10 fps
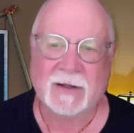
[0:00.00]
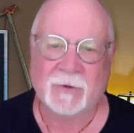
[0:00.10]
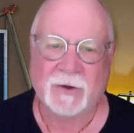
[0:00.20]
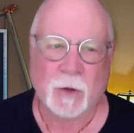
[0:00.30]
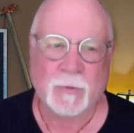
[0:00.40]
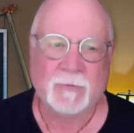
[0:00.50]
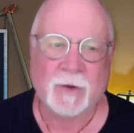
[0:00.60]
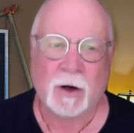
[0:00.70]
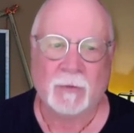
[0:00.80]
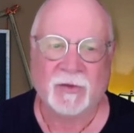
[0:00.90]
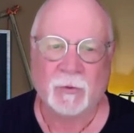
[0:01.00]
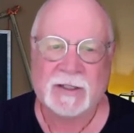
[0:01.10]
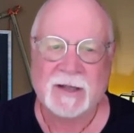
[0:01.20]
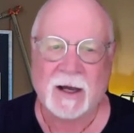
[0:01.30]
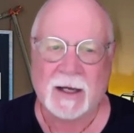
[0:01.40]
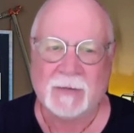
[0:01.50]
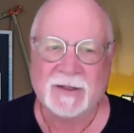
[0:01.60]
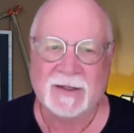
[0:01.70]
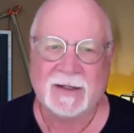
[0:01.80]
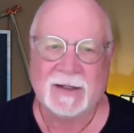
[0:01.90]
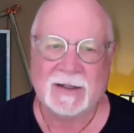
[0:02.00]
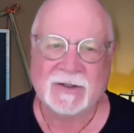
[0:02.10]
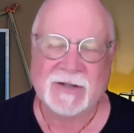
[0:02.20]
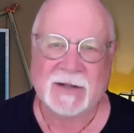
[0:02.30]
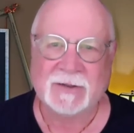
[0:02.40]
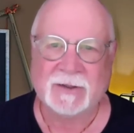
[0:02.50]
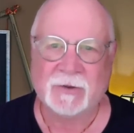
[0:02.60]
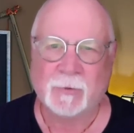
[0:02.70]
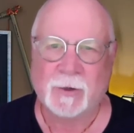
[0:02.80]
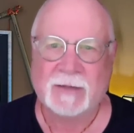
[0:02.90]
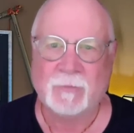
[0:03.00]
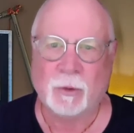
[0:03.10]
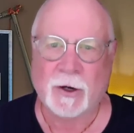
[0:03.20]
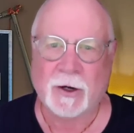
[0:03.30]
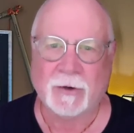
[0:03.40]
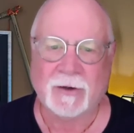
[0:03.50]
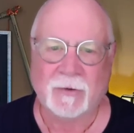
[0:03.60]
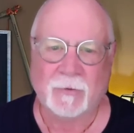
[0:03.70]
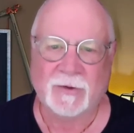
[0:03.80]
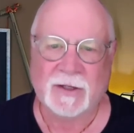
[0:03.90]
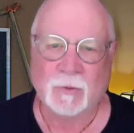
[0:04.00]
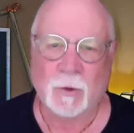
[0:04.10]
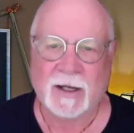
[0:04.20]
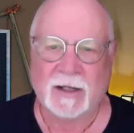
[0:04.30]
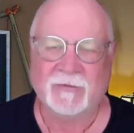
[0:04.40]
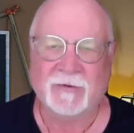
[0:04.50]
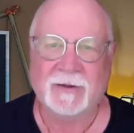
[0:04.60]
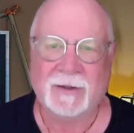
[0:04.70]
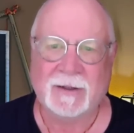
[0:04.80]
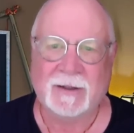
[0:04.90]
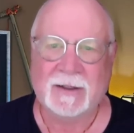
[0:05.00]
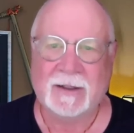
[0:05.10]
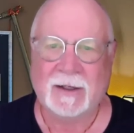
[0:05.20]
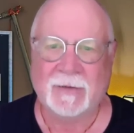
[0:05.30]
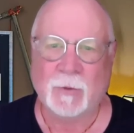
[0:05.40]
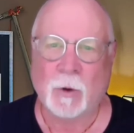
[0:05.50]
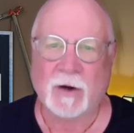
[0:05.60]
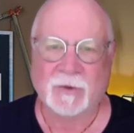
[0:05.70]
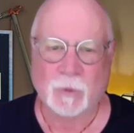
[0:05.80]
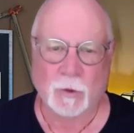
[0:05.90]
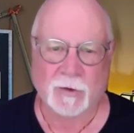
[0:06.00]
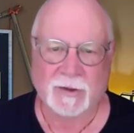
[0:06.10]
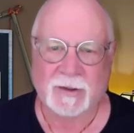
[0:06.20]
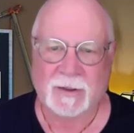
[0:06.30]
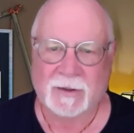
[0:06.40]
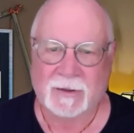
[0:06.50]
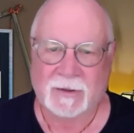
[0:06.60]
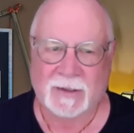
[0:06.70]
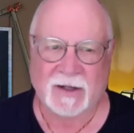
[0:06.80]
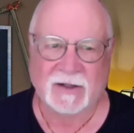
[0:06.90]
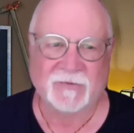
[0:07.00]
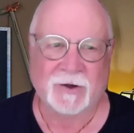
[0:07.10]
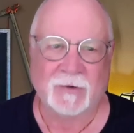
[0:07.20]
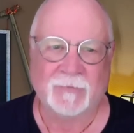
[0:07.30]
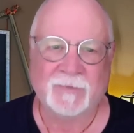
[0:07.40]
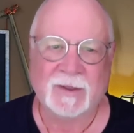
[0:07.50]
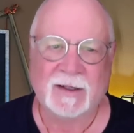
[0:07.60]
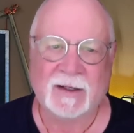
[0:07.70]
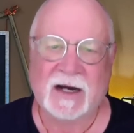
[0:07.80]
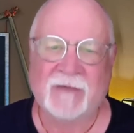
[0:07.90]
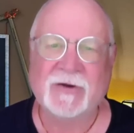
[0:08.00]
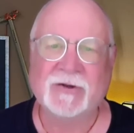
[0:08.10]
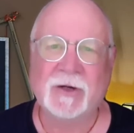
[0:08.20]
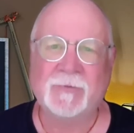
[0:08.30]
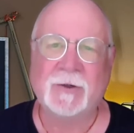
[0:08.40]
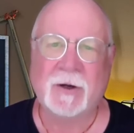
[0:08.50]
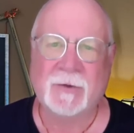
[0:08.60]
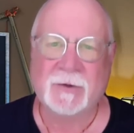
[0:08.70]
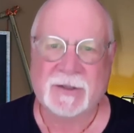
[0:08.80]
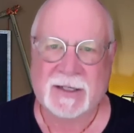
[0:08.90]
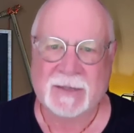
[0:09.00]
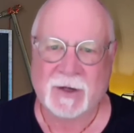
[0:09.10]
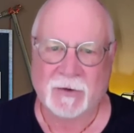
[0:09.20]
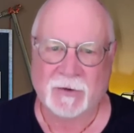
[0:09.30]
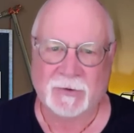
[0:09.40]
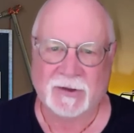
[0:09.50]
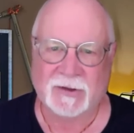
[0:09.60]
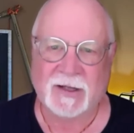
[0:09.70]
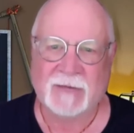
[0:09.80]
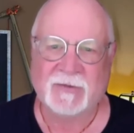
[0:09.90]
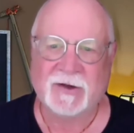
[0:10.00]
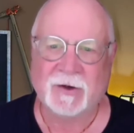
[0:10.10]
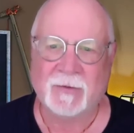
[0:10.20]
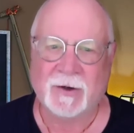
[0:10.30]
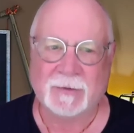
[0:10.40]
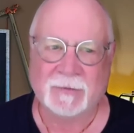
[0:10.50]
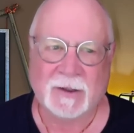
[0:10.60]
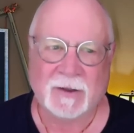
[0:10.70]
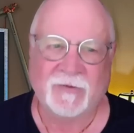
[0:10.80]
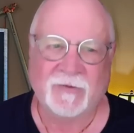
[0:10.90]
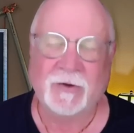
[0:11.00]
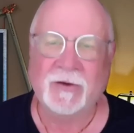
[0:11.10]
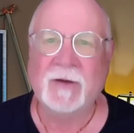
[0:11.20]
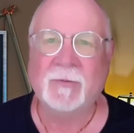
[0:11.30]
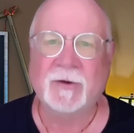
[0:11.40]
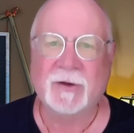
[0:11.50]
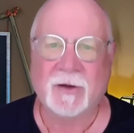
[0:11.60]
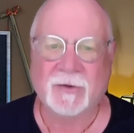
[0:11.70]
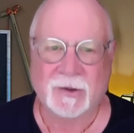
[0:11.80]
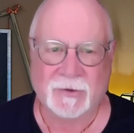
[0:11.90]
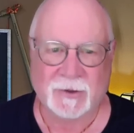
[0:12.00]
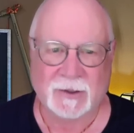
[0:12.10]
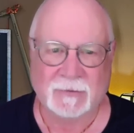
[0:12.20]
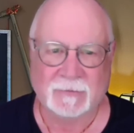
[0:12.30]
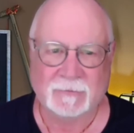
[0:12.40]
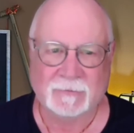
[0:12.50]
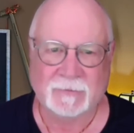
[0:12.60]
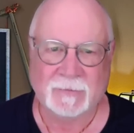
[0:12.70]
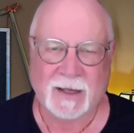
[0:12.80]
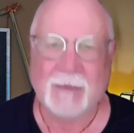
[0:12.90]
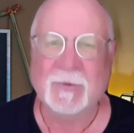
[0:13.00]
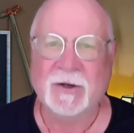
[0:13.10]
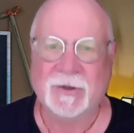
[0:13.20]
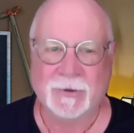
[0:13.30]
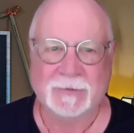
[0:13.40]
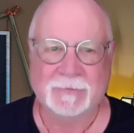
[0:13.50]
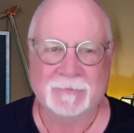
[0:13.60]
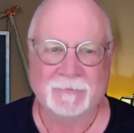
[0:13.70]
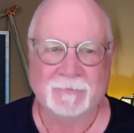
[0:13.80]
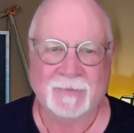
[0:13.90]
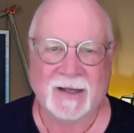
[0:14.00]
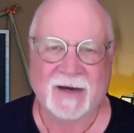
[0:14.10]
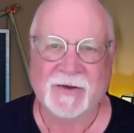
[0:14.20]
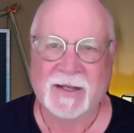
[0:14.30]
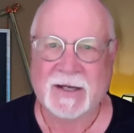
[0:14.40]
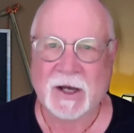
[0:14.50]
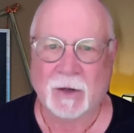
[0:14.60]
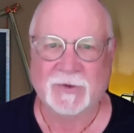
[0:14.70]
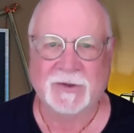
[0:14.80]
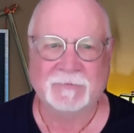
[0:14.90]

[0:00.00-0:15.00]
with an open palm 3 times, chanting a Tibetan prayer with each wave. And then he walks towards the icefall. Every Sherpa on our team goes through this same ceremony. A few of the members also do it. I'm going to do it. Everything helps.